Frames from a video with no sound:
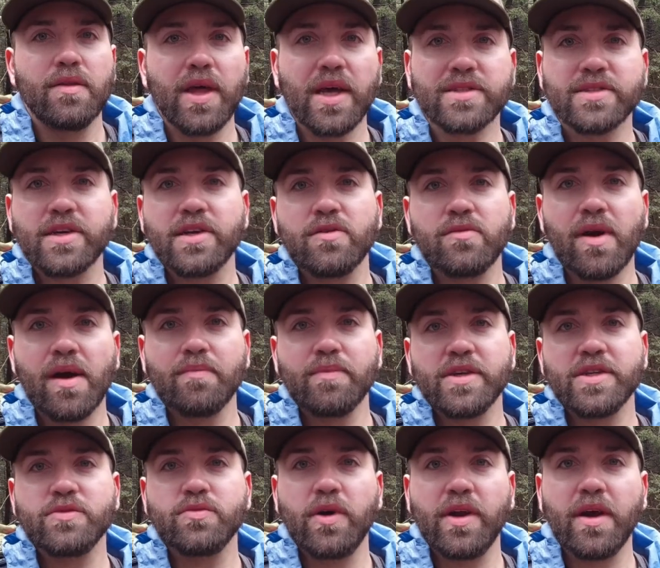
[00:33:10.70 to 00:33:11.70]
That's gonna wrap
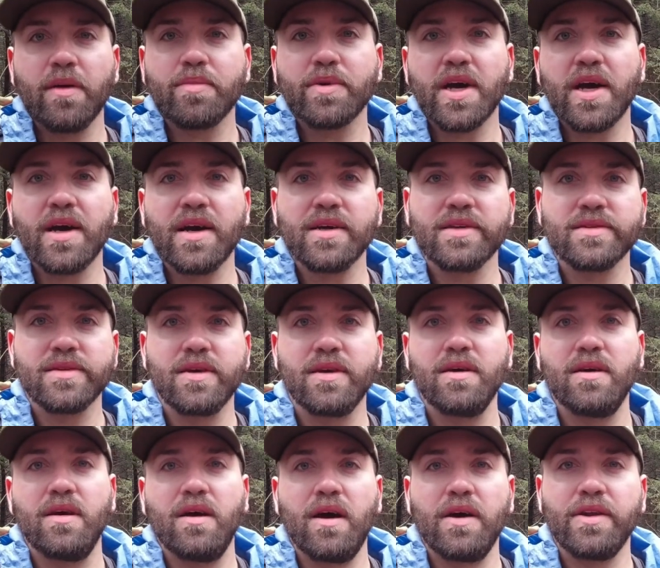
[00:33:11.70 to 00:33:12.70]
this one up, guys.
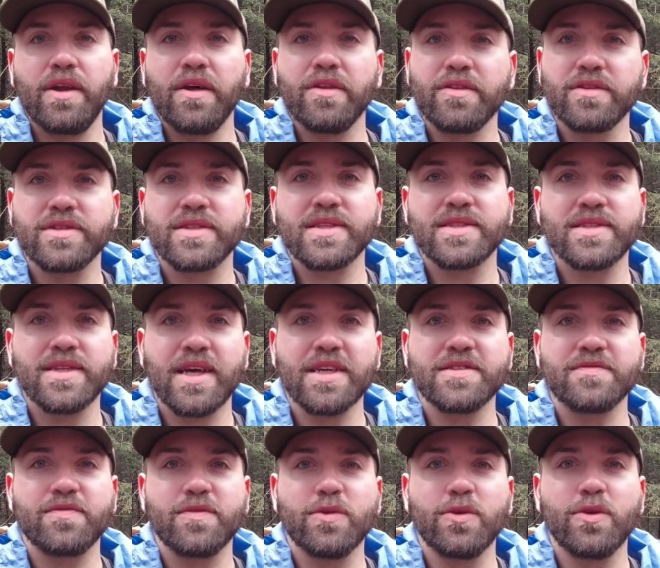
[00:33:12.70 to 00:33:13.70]
Another
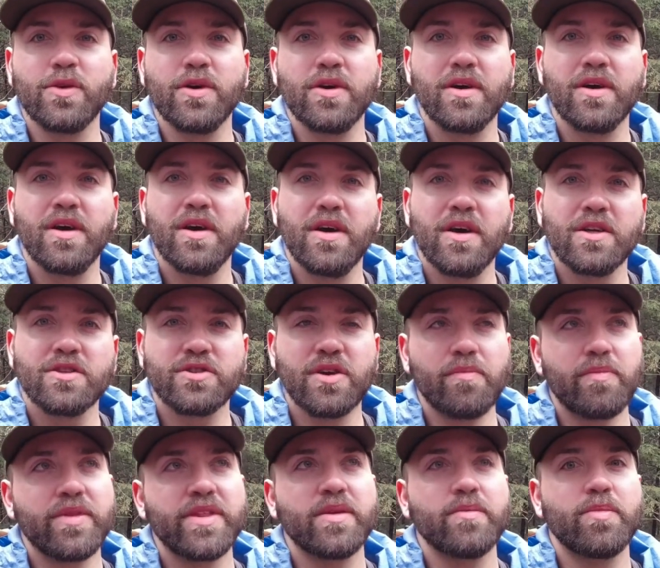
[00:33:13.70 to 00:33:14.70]
successful
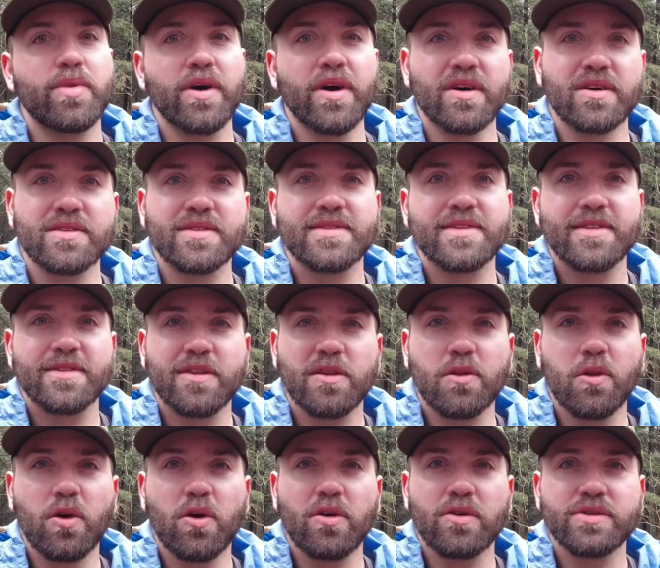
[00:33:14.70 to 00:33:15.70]
trip in the books, the
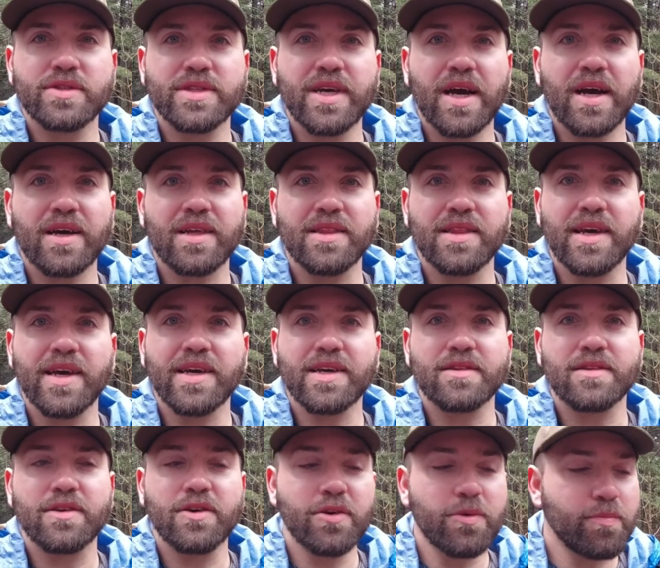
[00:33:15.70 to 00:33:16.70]
Loyalsock Link
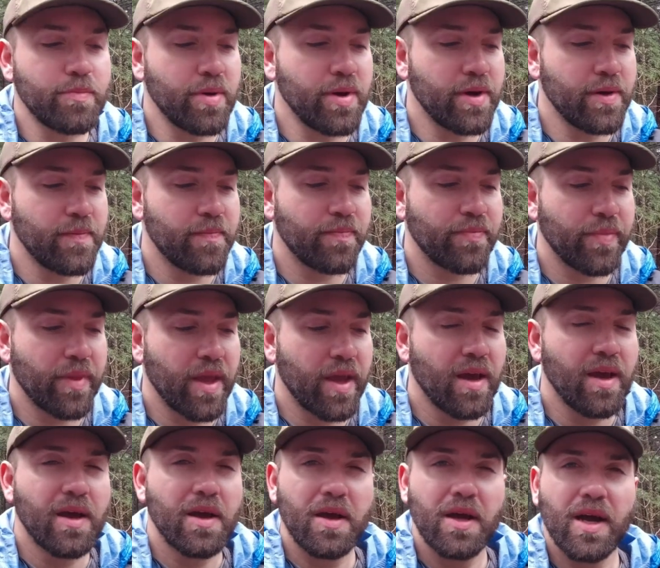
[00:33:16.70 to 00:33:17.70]
Loop.
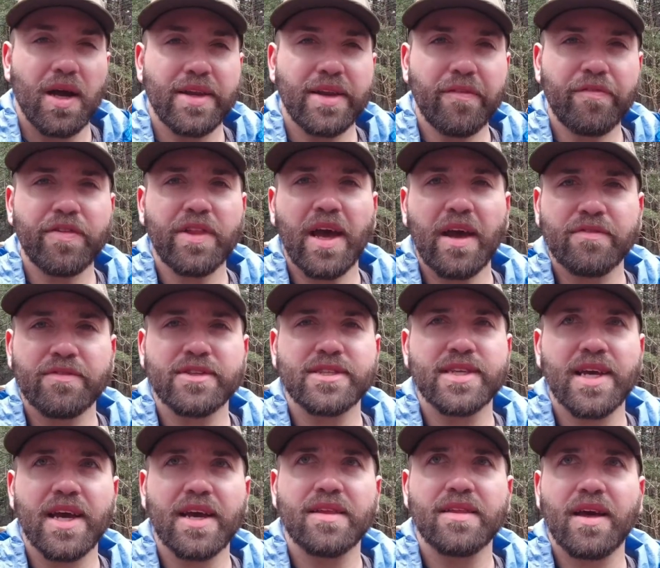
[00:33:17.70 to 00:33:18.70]
I definitely have to
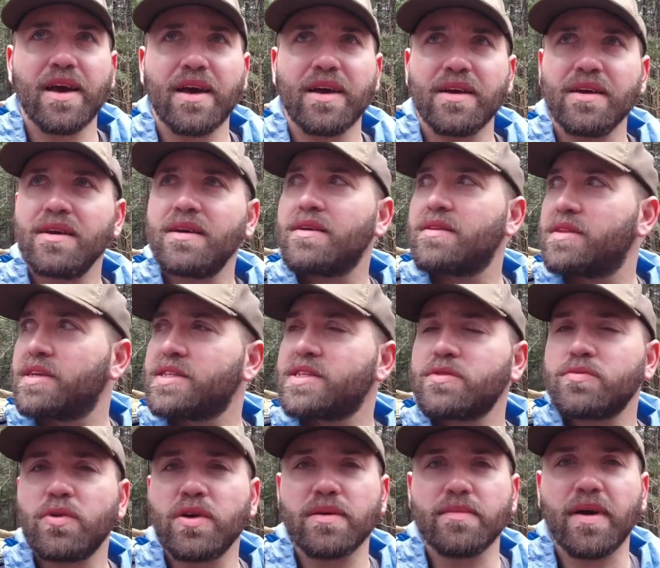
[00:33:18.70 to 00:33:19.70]
say that this
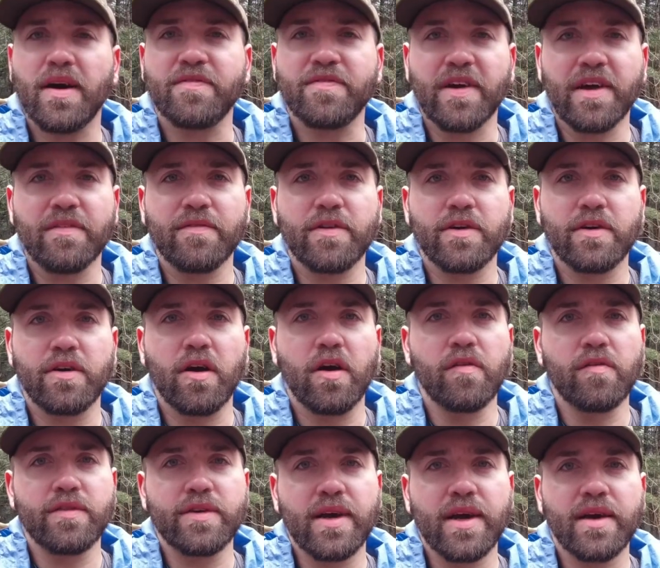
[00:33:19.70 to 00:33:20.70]
is one of my favorite
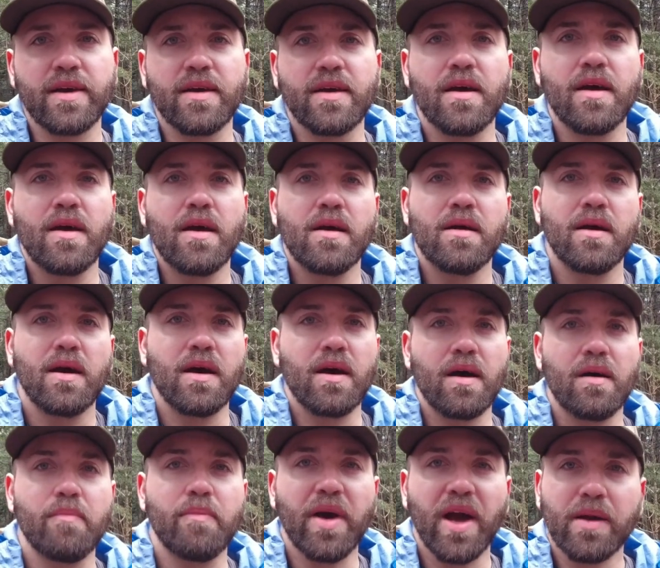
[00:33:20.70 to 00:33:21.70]
overnight
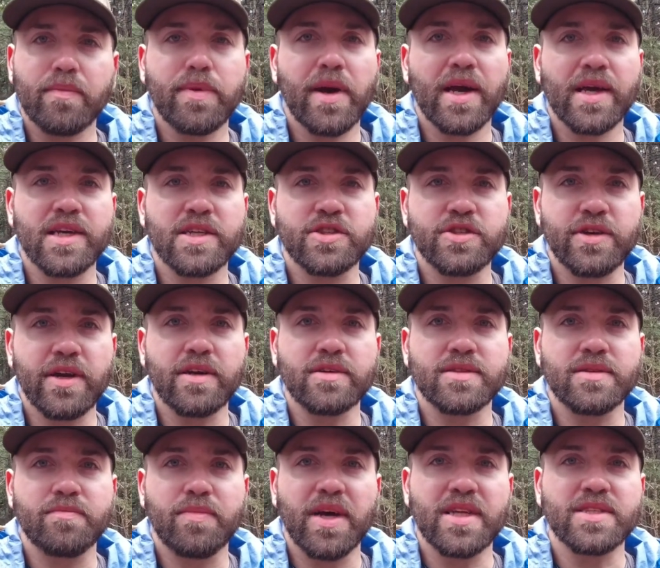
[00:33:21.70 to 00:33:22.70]
backpacking
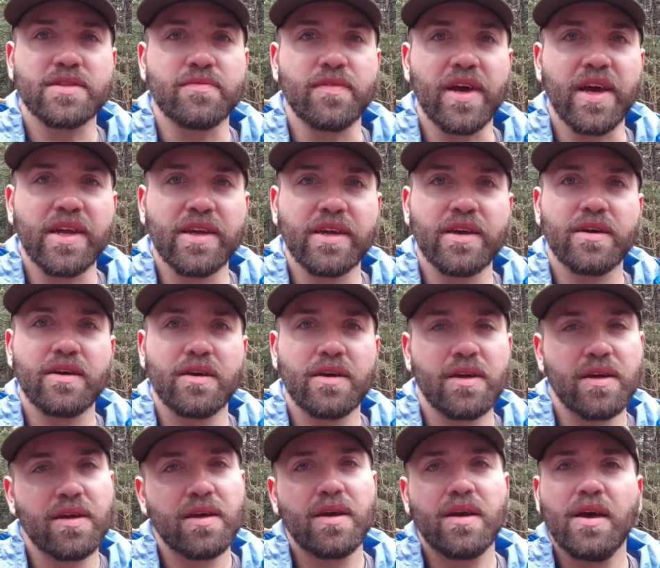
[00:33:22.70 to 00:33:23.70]
trails in Pennsylvania.
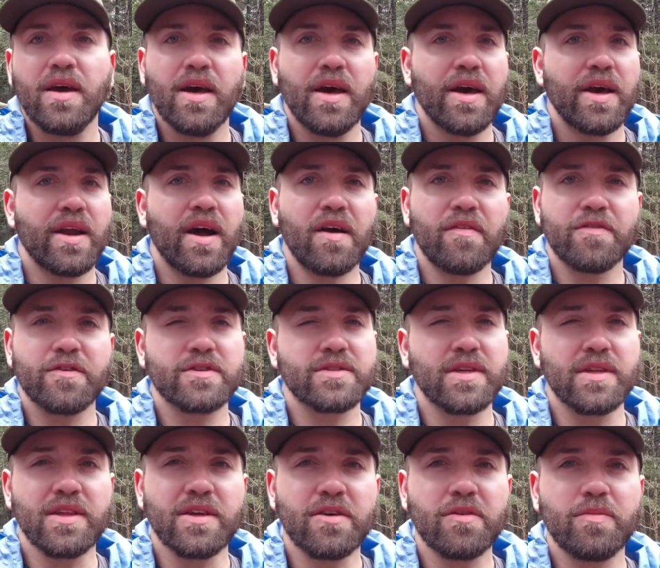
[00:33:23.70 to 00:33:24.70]
It
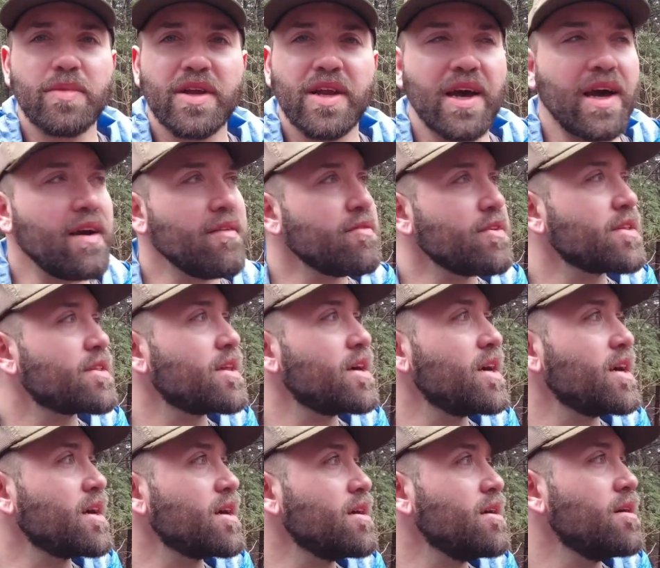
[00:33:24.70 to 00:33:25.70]
offers a little bit of
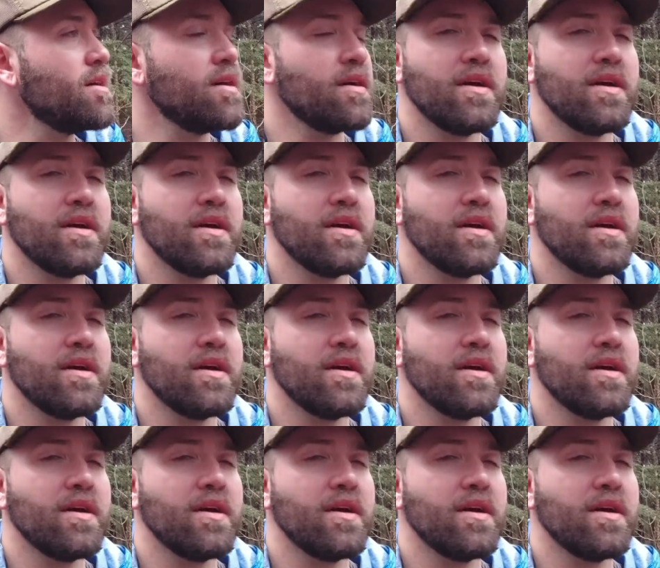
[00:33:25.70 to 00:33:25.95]
everything.